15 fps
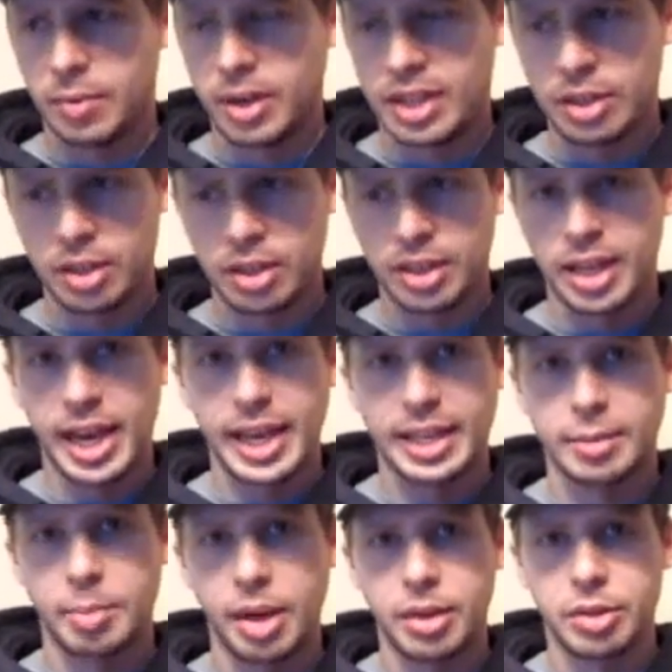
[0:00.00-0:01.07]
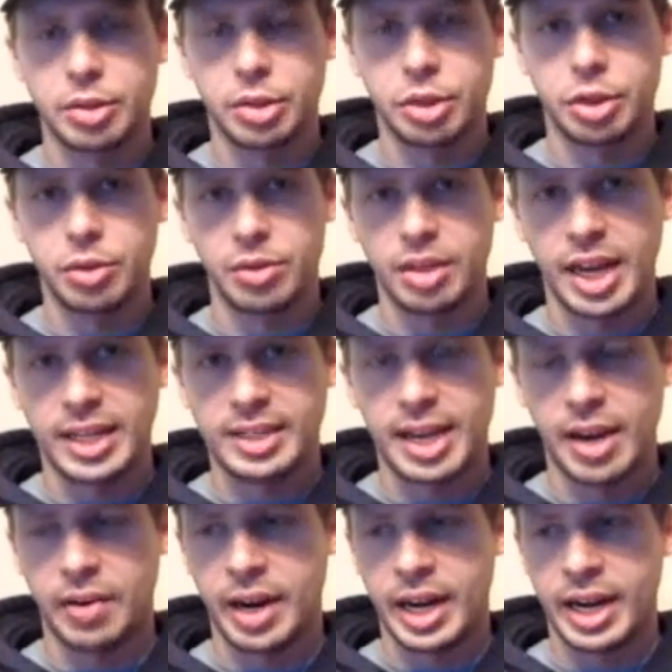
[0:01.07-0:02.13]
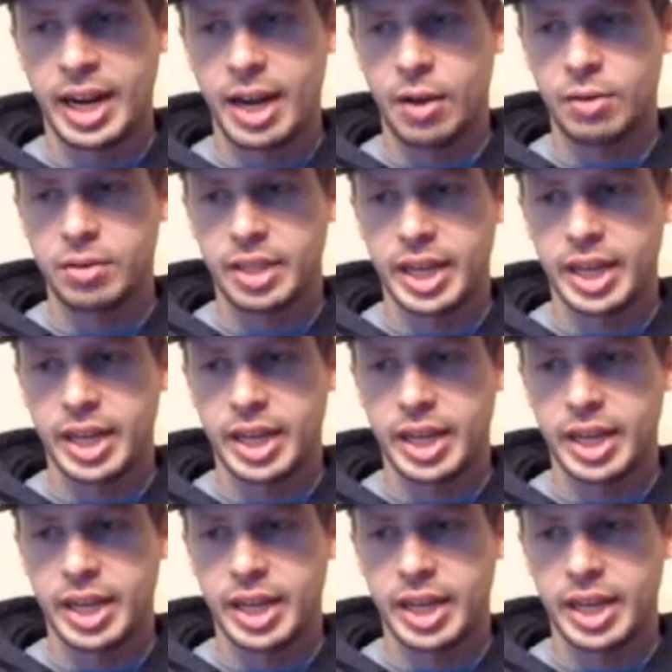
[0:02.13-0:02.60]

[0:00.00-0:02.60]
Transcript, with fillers: what it's looking like is Butler's just shooting lights out right now,